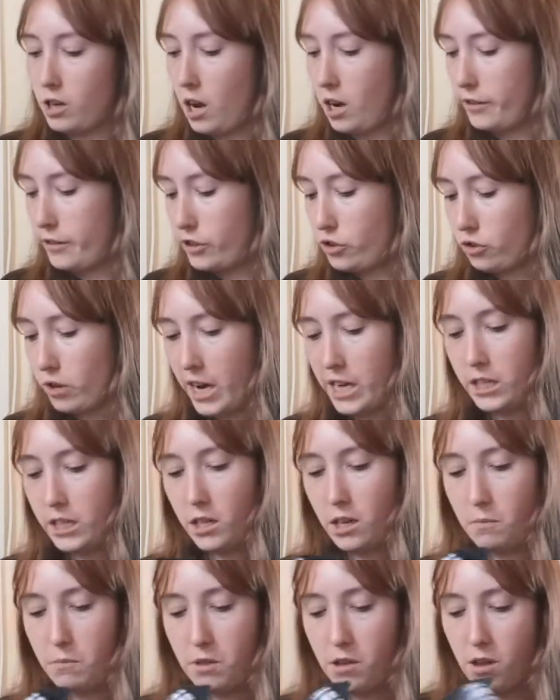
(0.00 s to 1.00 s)
colour
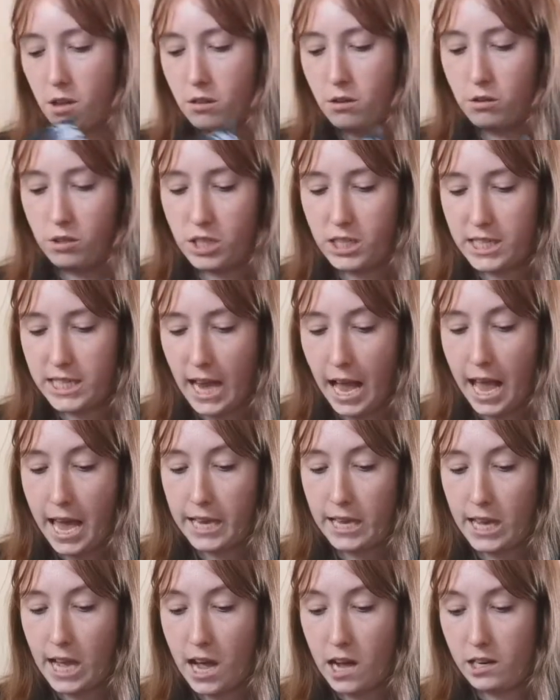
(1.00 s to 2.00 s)
dress up the other
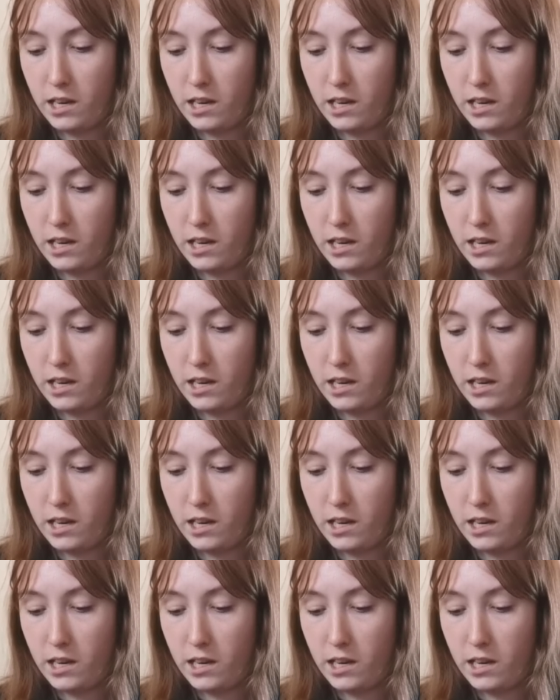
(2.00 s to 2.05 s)
day